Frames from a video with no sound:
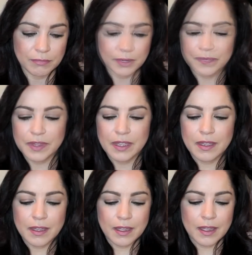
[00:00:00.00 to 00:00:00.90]
Pretty cool.
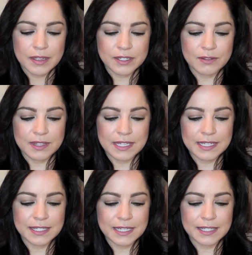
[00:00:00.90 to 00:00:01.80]
So
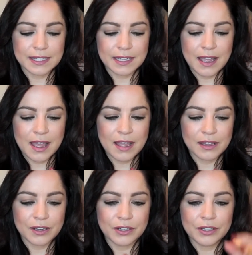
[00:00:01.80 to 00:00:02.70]
this is the
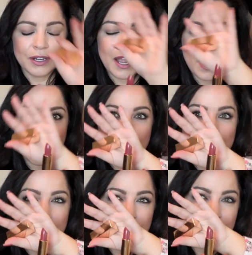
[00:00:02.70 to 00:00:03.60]
color. How
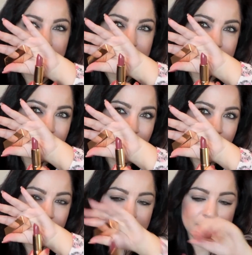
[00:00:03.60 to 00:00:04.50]
beautiful is
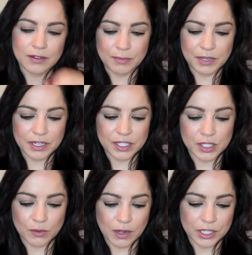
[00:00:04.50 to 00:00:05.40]
that? I'm gonna
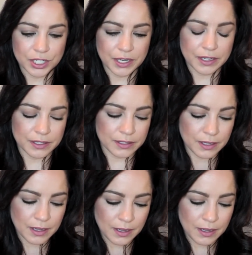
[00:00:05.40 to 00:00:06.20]
swatch it because.